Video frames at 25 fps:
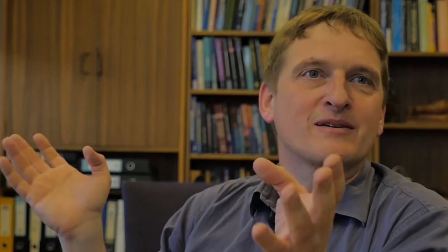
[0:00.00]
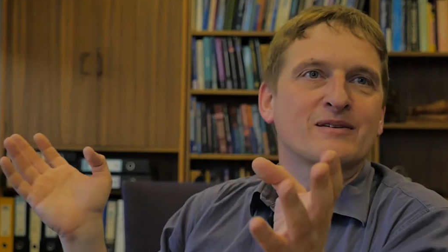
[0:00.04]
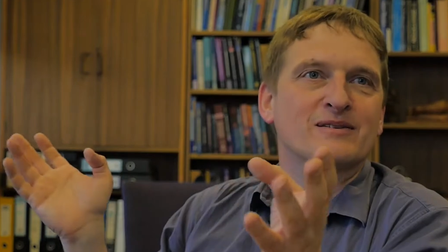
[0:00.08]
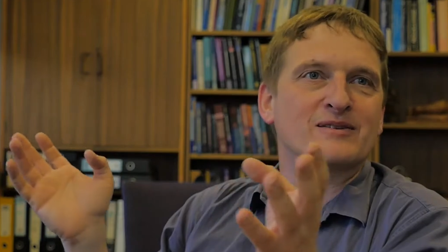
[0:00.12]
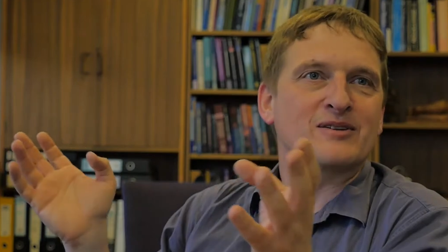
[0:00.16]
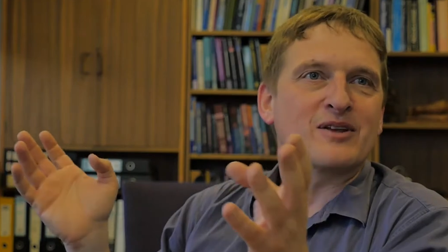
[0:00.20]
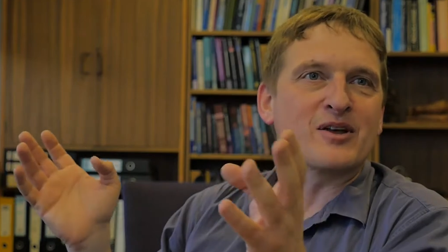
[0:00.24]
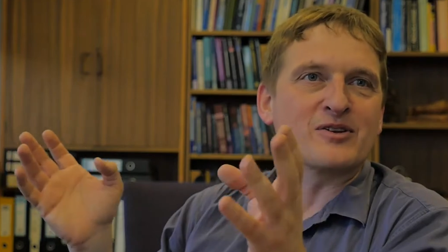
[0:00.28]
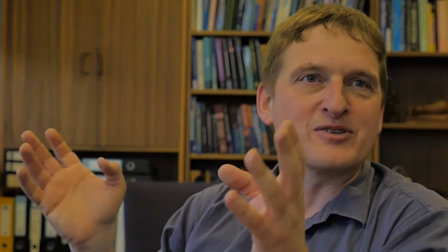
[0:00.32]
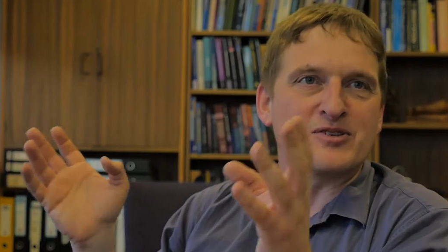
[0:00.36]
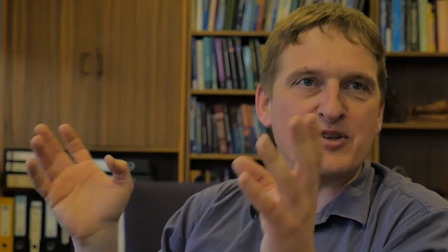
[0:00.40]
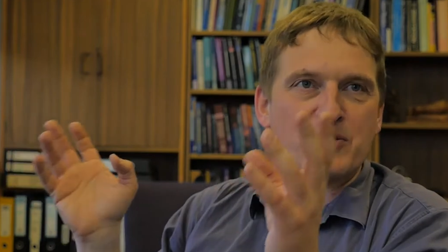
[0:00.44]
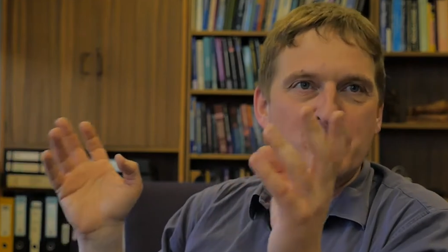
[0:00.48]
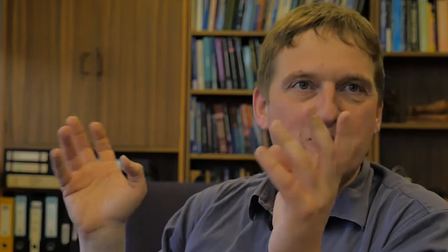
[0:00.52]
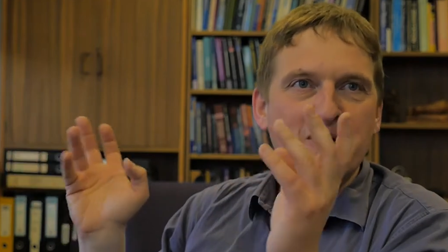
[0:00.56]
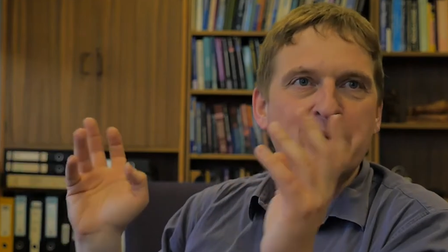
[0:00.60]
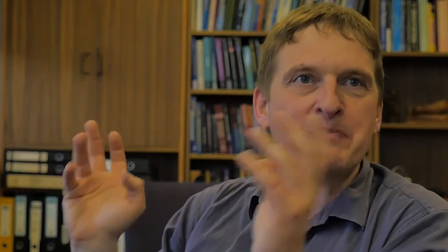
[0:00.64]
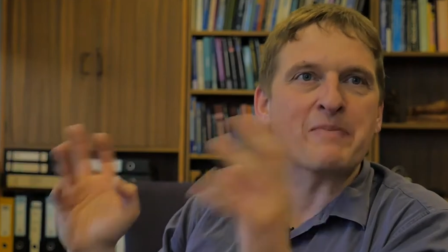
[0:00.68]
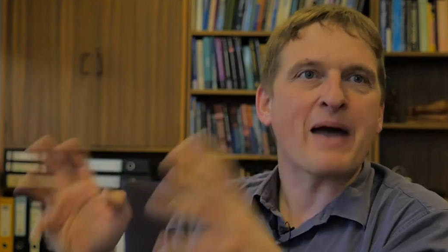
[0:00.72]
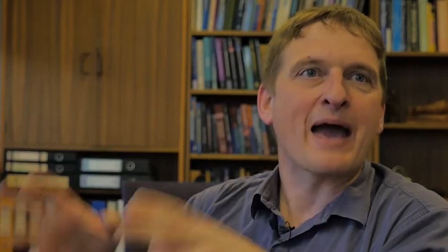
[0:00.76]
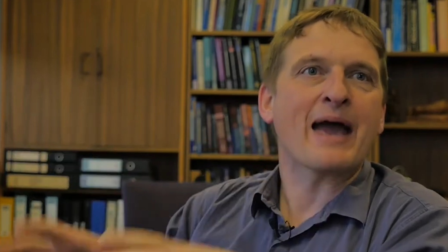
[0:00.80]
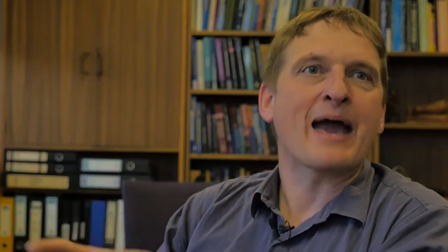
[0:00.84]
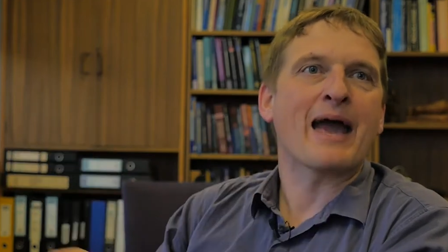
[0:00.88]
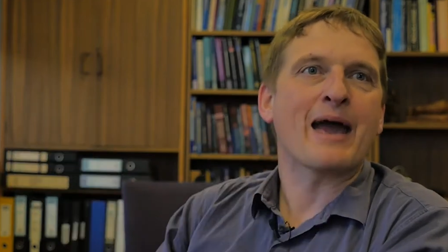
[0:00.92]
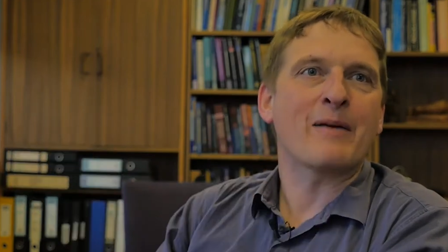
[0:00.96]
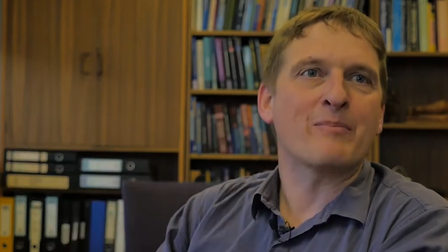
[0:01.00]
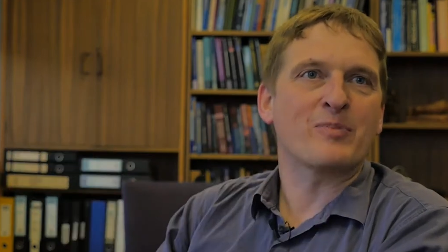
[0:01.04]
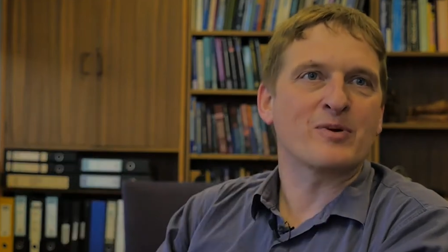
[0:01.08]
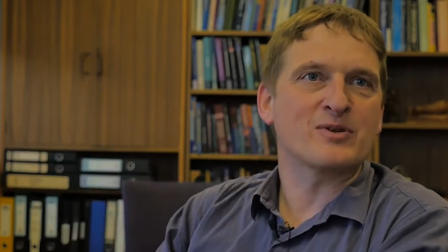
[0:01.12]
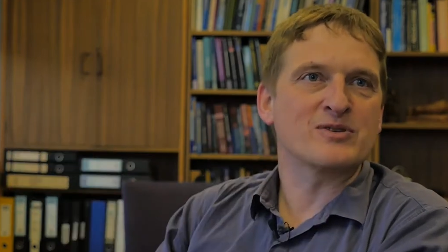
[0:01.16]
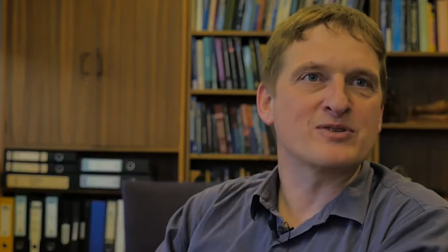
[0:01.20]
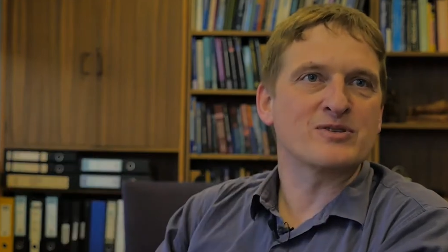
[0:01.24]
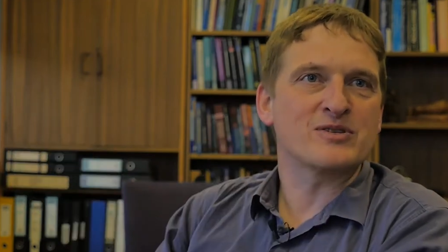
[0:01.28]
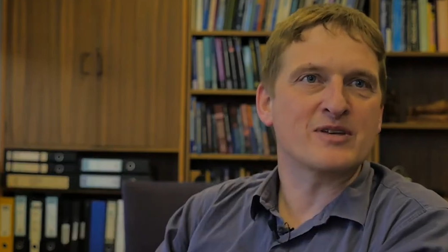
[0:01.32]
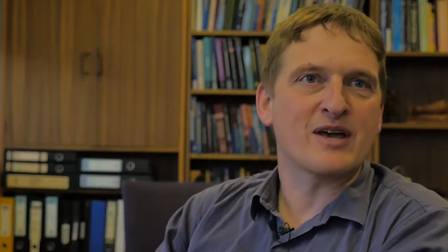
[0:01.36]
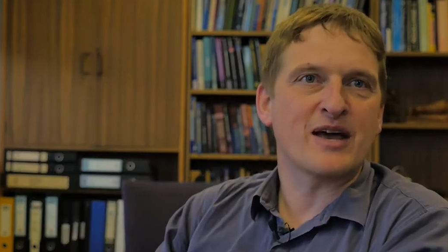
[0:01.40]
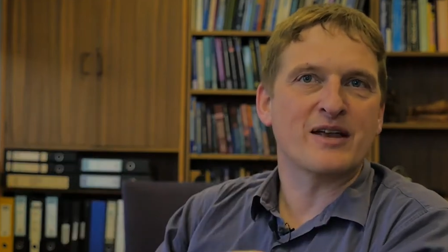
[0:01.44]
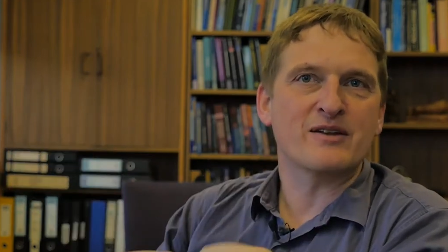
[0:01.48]
you know so the big bang
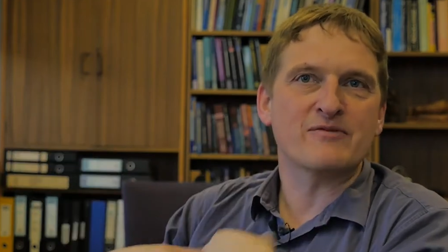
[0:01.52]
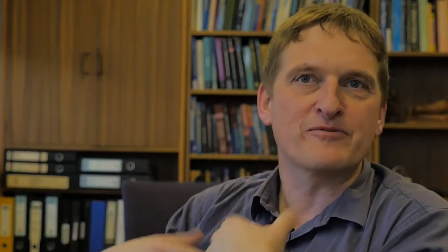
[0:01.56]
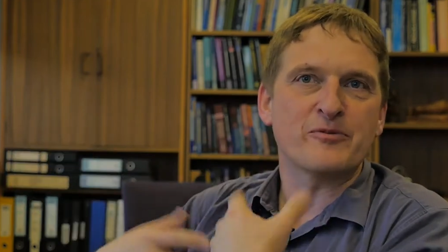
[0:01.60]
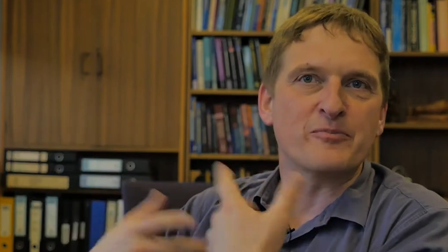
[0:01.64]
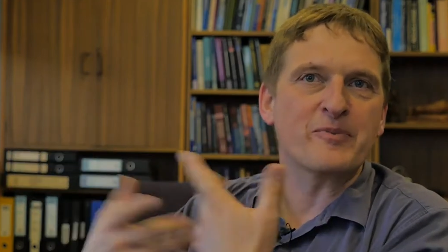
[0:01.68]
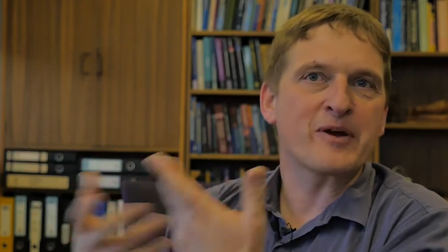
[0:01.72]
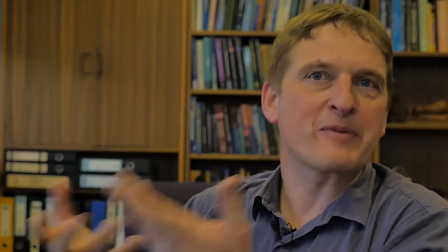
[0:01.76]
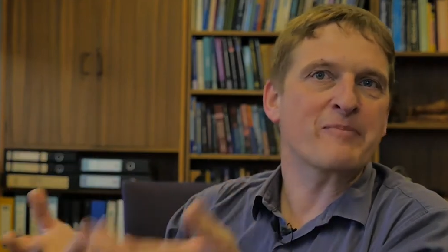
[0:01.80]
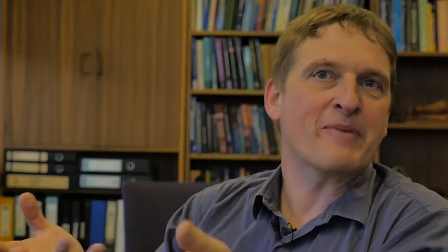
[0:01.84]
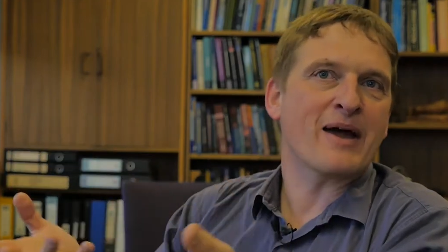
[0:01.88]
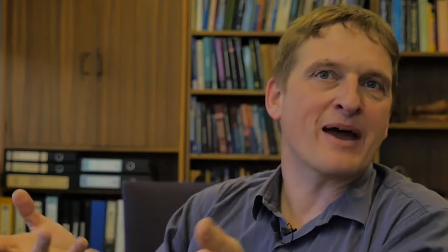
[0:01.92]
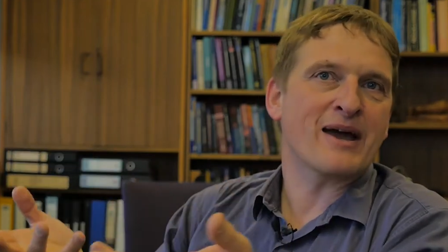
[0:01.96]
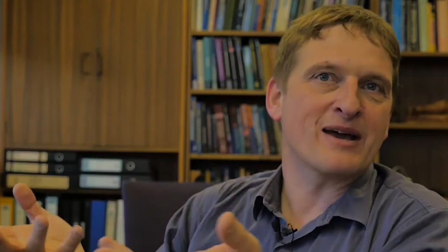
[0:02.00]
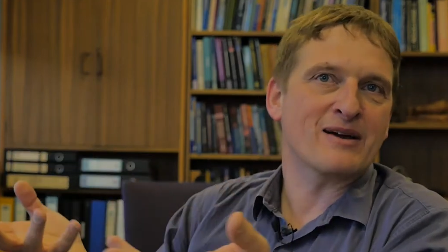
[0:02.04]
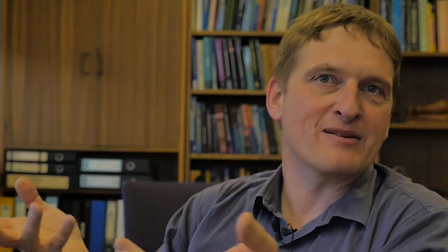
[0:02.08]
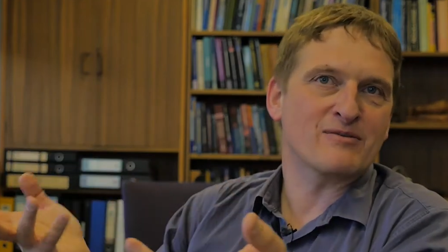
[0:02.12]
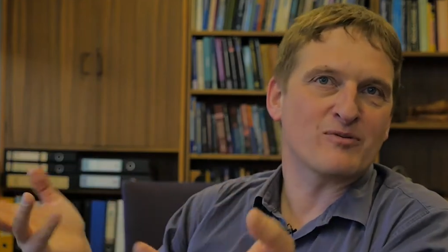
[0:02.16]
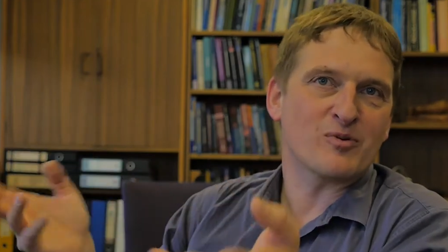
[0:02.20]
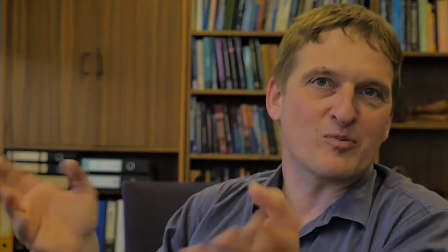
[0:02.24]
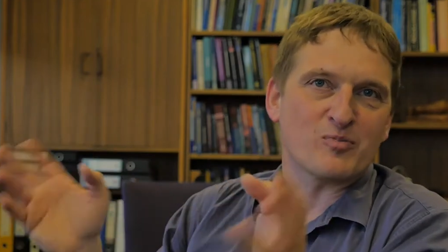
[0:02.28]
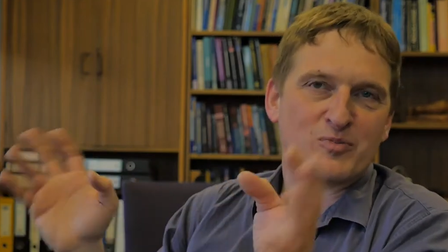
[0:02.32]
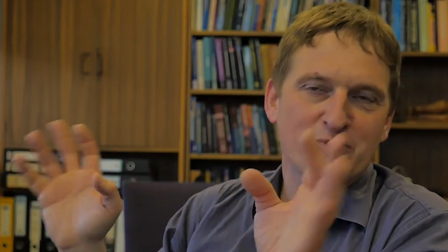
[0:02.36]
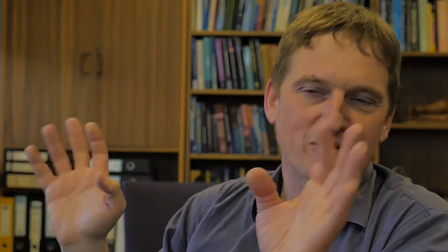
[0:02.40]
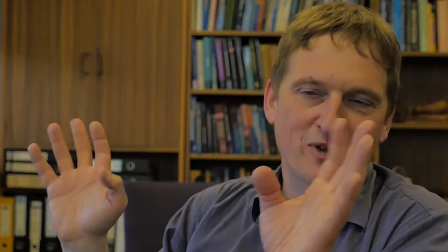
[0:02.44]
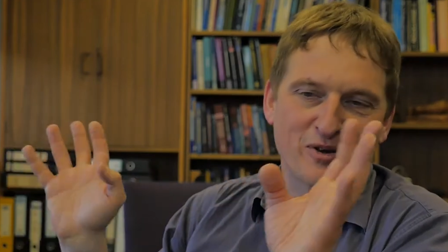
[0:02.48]
happens and if a big bang you